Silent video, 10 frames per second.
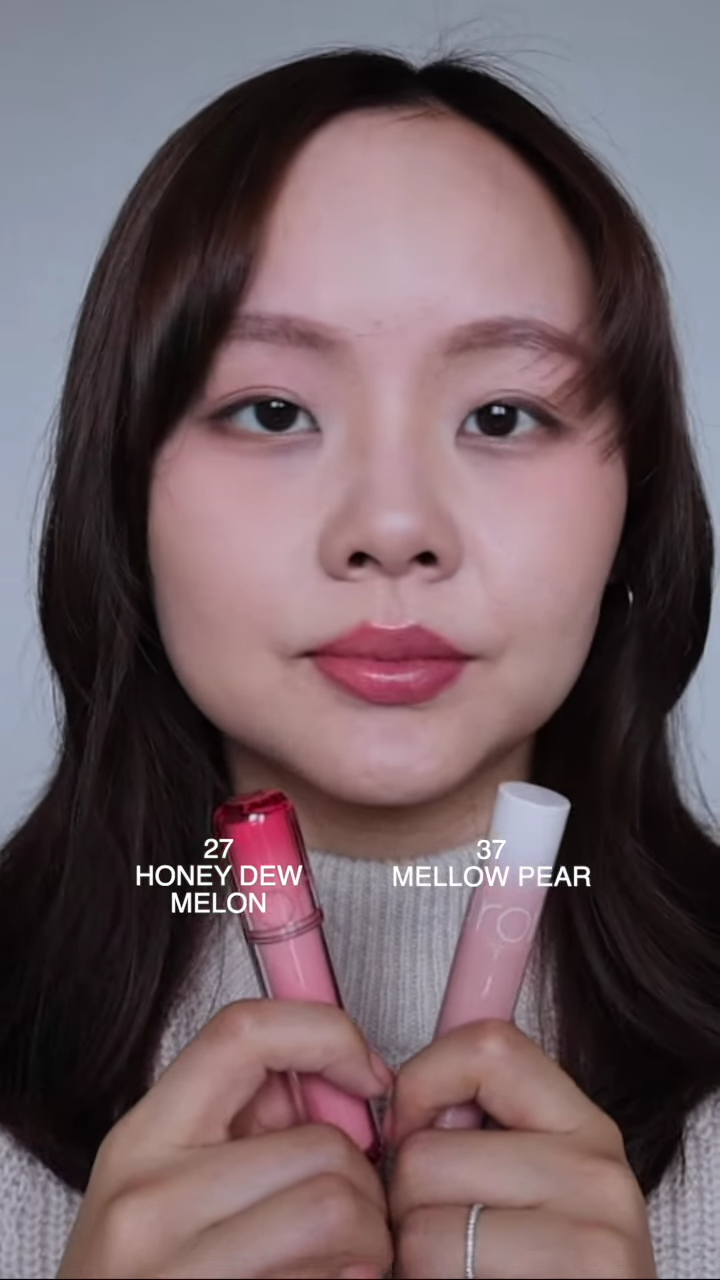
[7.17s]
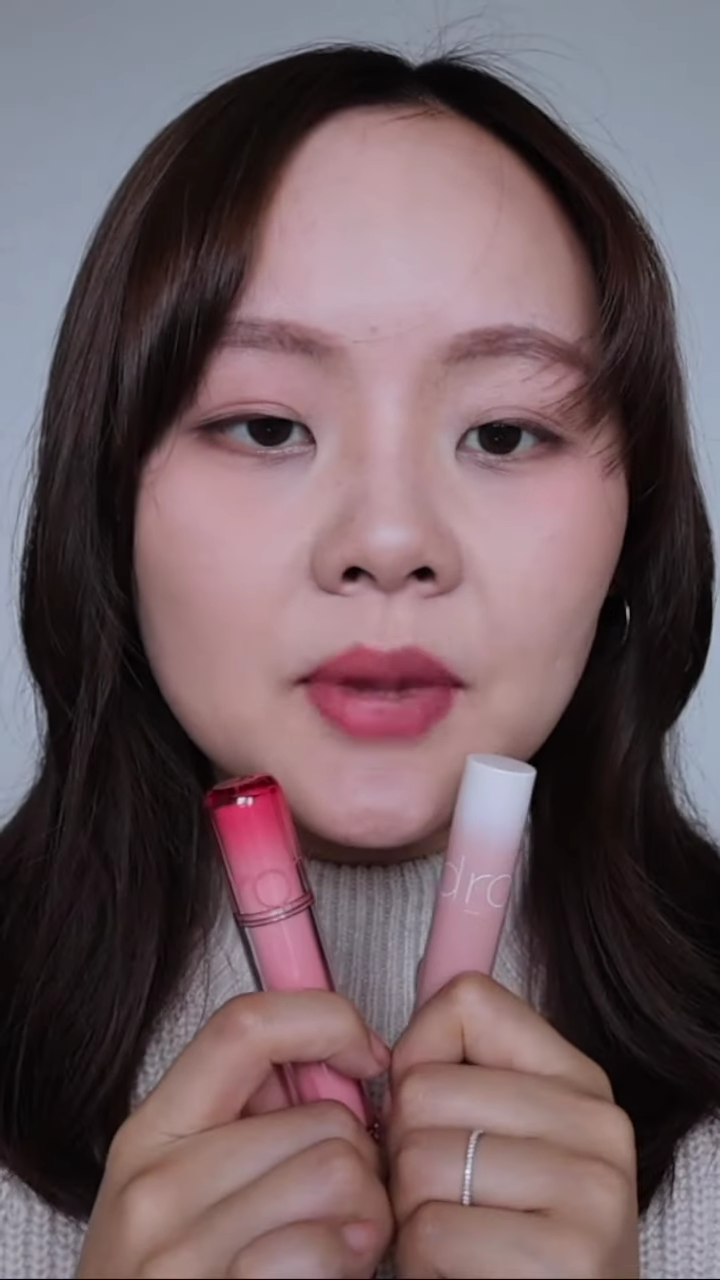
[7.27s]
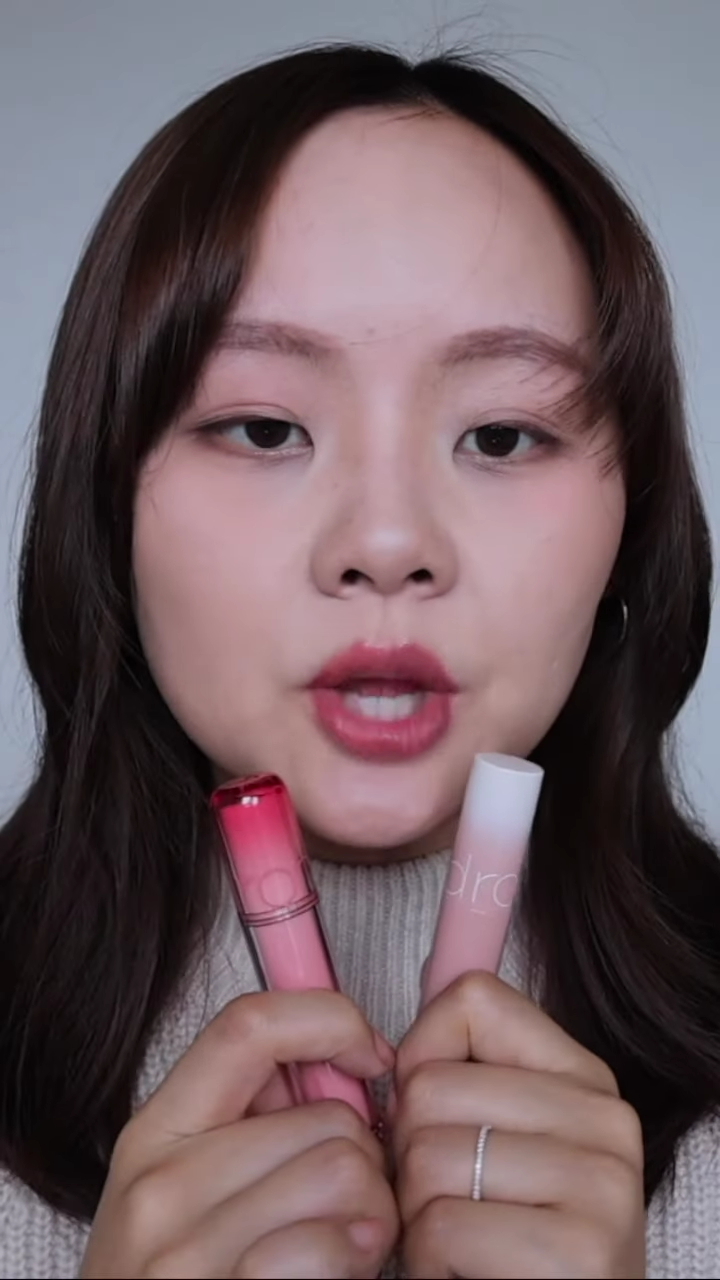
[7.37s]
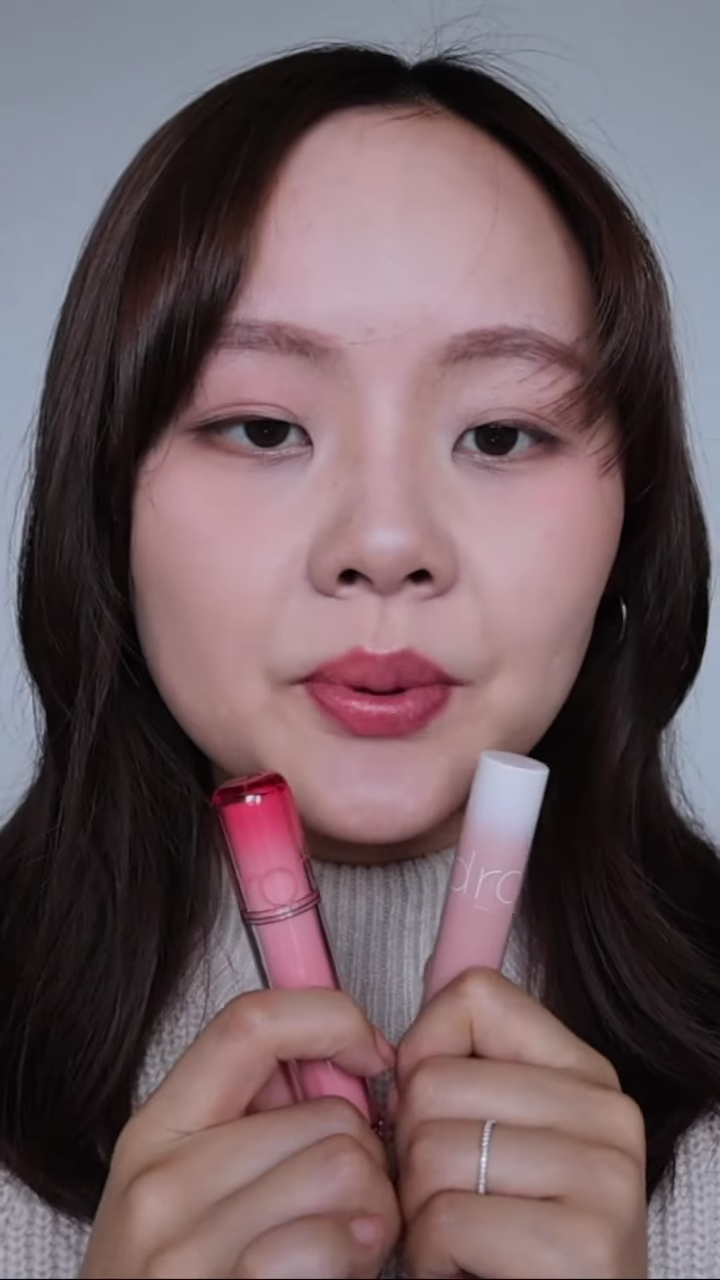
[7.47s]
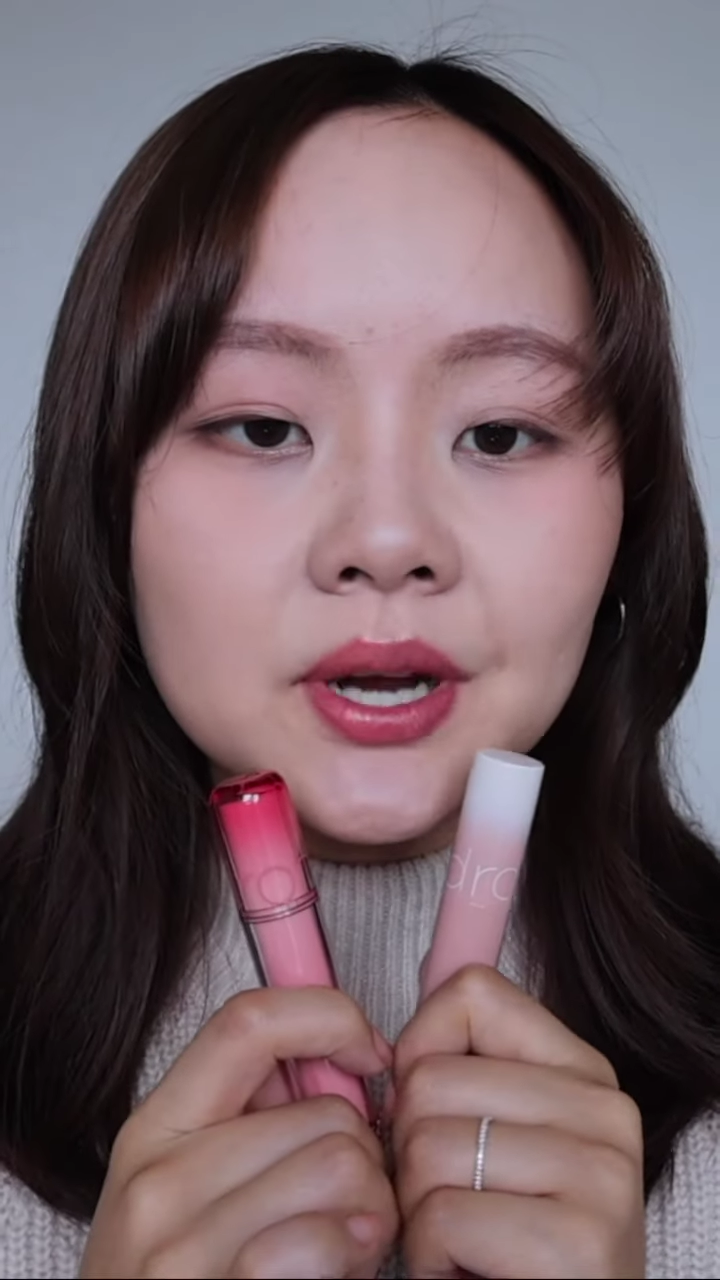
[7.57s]

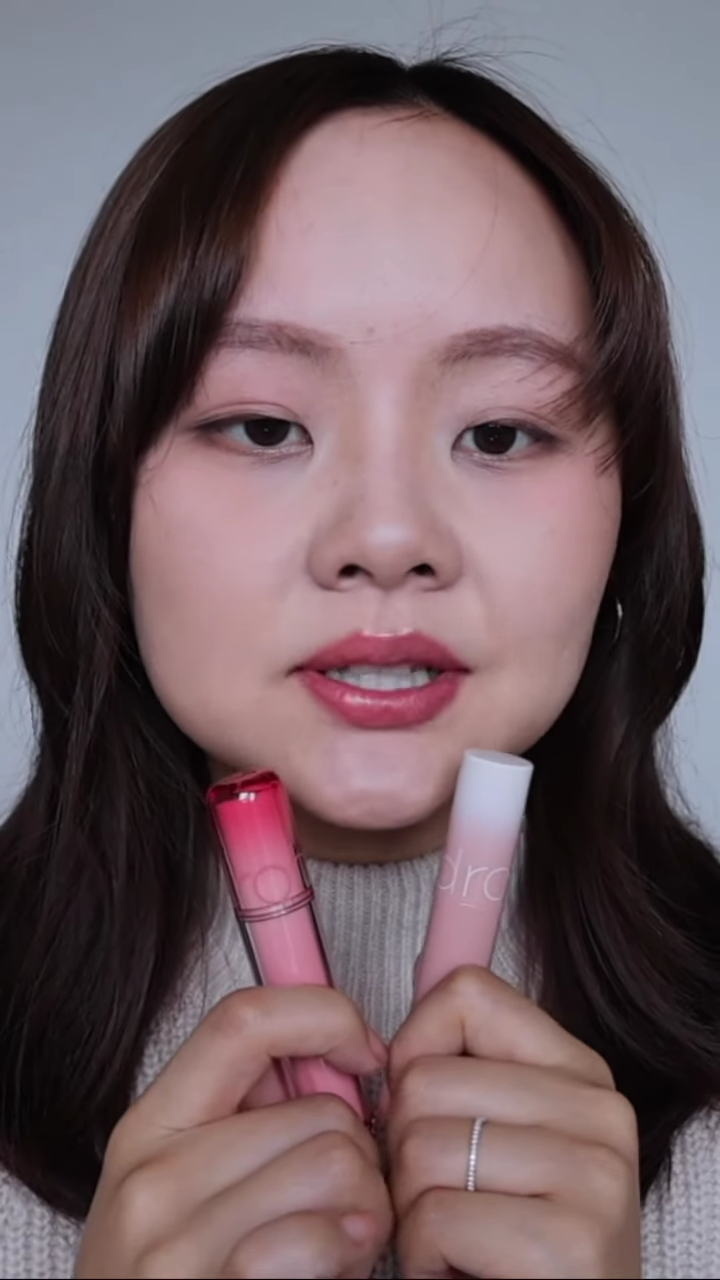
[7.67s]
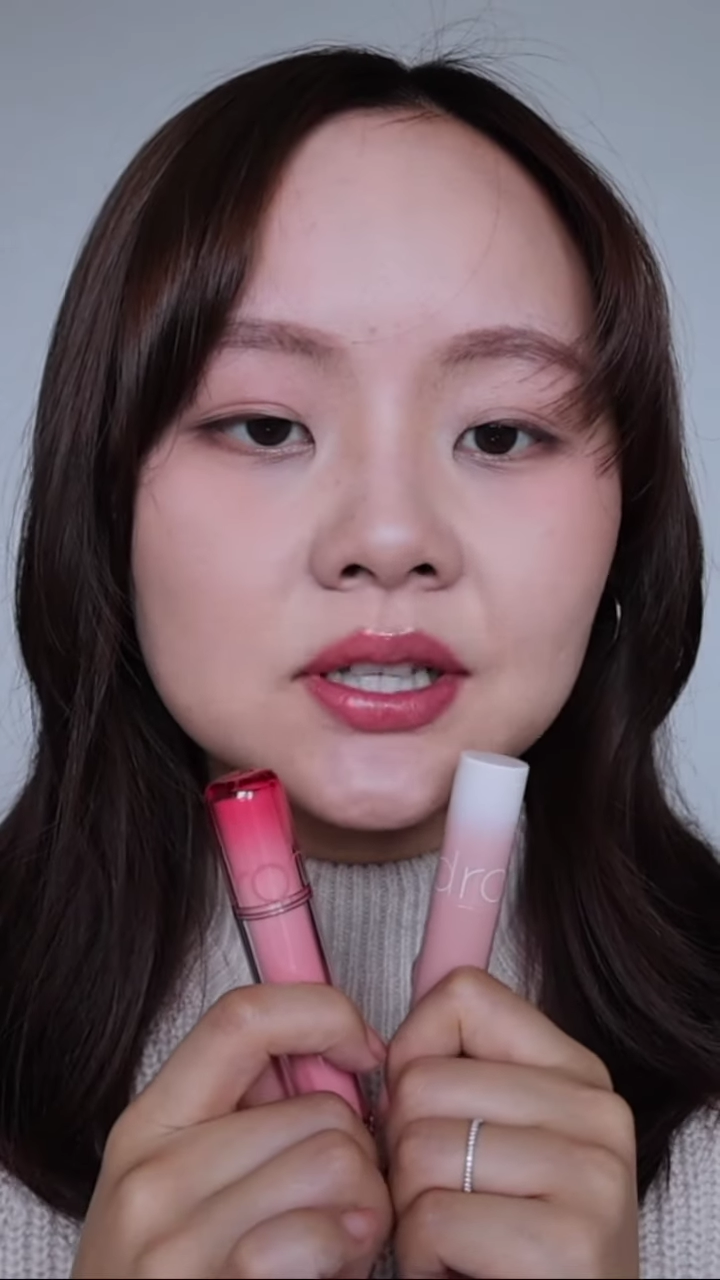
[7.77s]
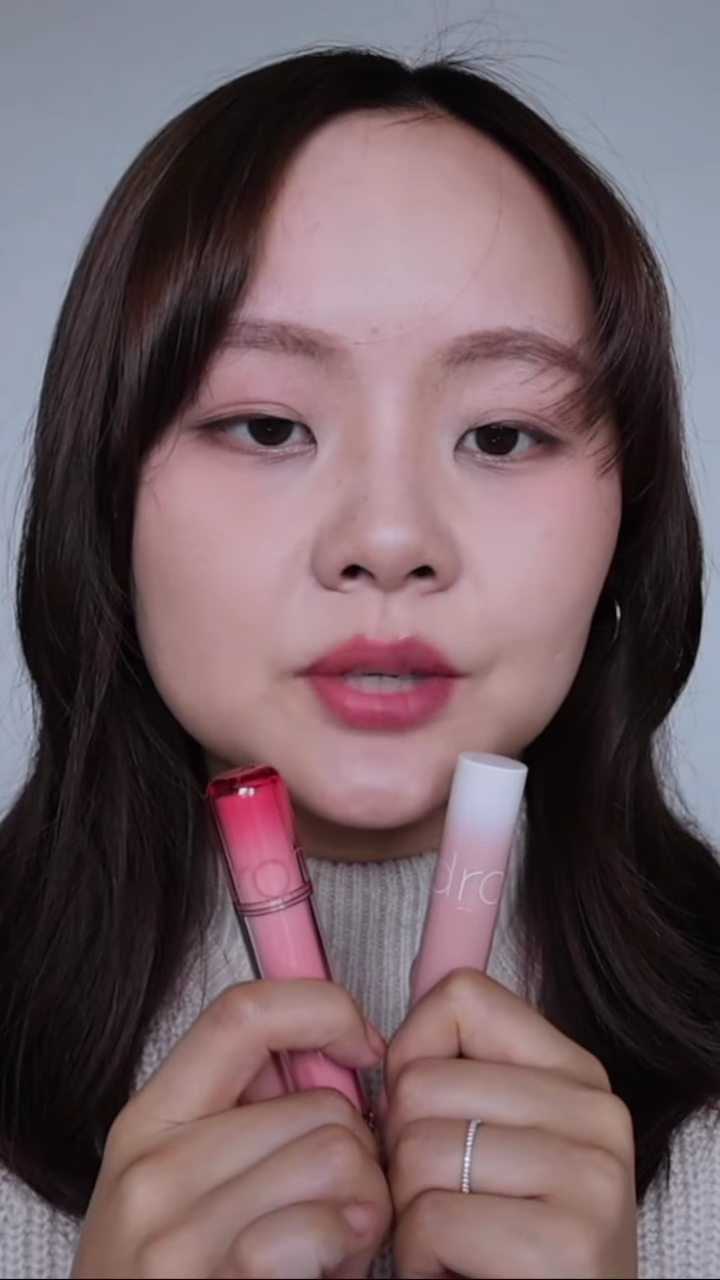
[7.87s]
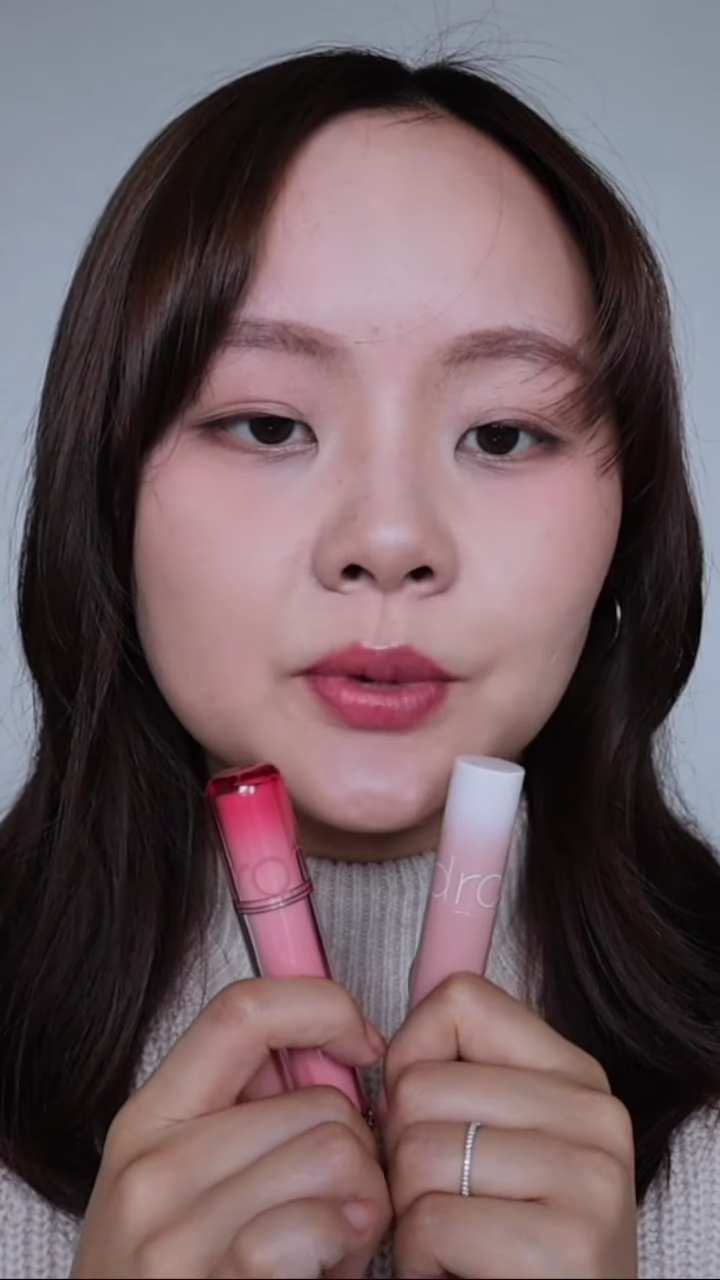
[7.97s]
Mellow pear is a little